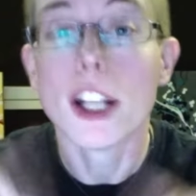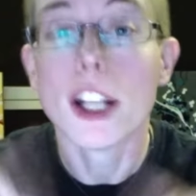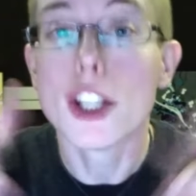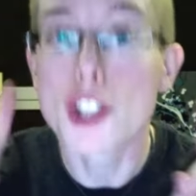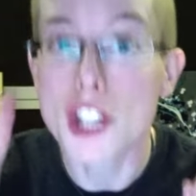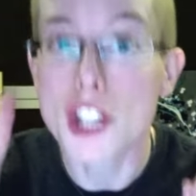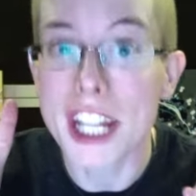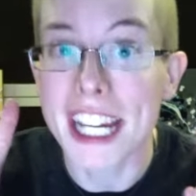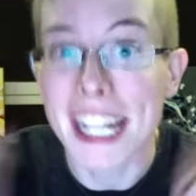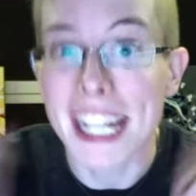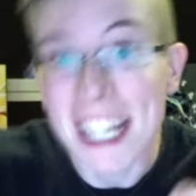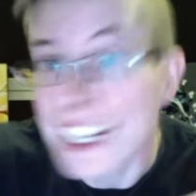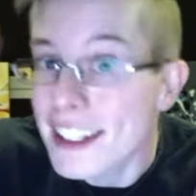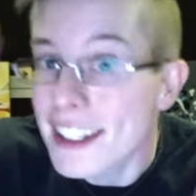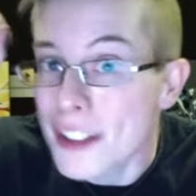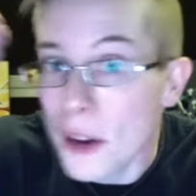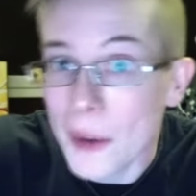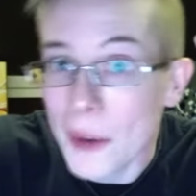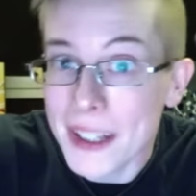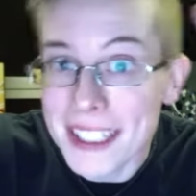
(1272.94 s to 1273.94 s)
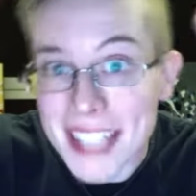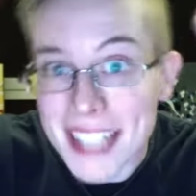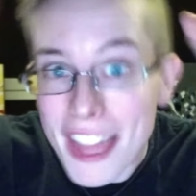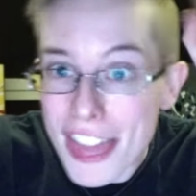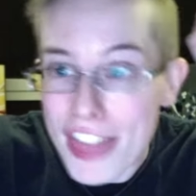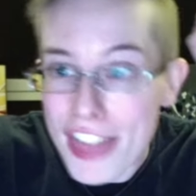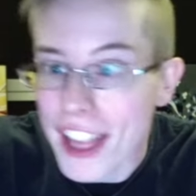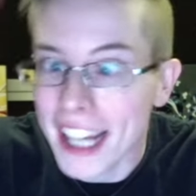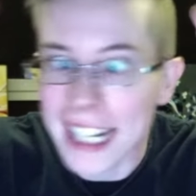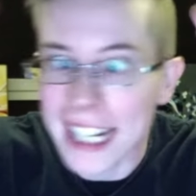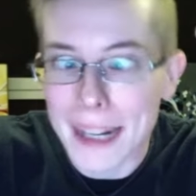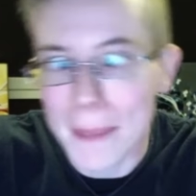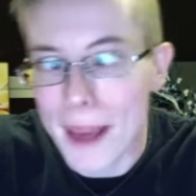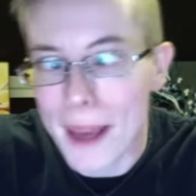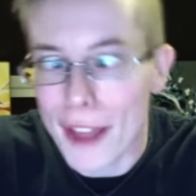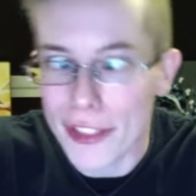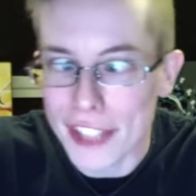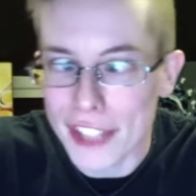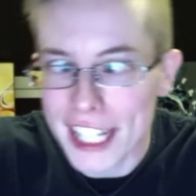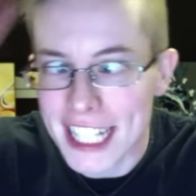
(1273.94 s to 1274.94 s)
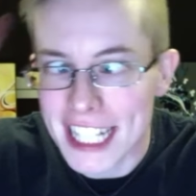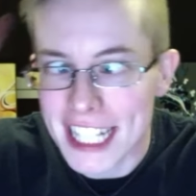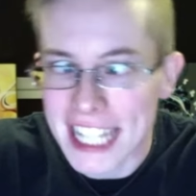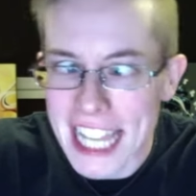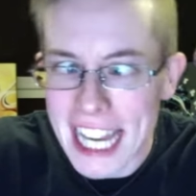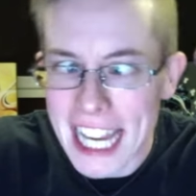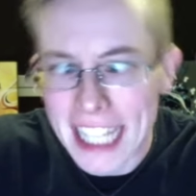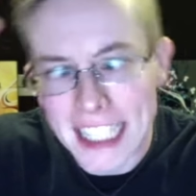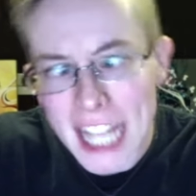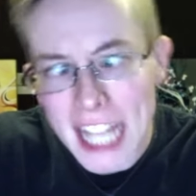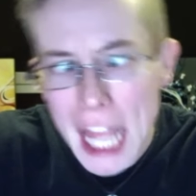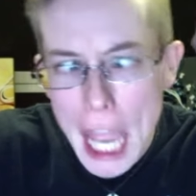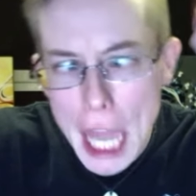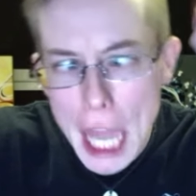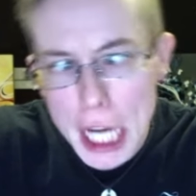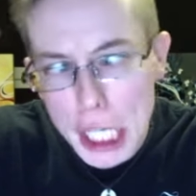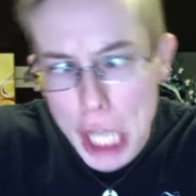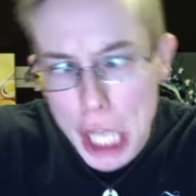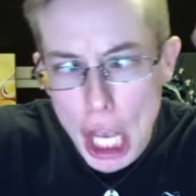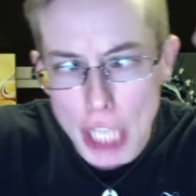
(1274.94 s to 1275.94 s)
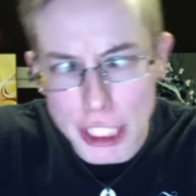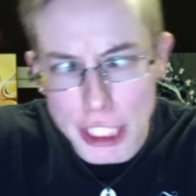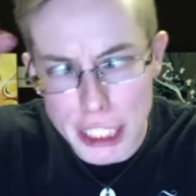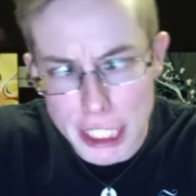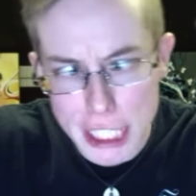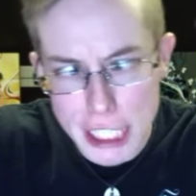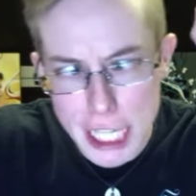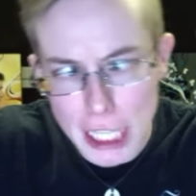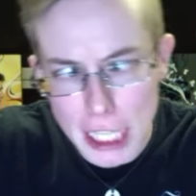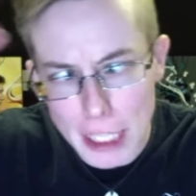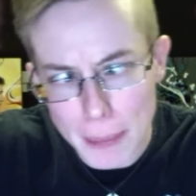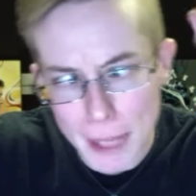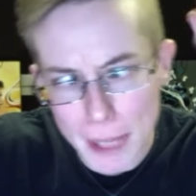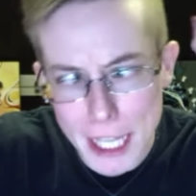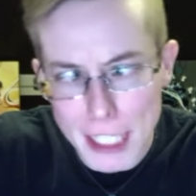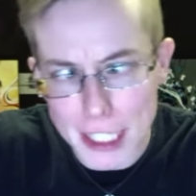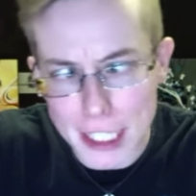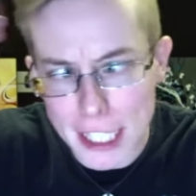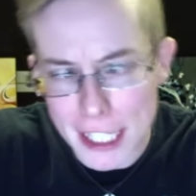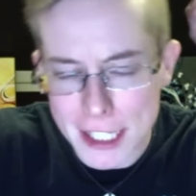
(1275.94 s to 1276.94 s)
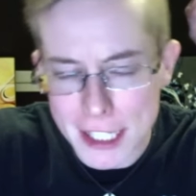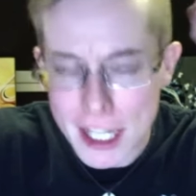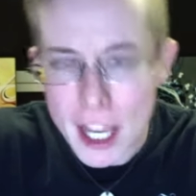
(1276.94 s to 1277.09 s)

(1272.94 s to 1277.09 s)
she is always thinking about these things at a constant daily basis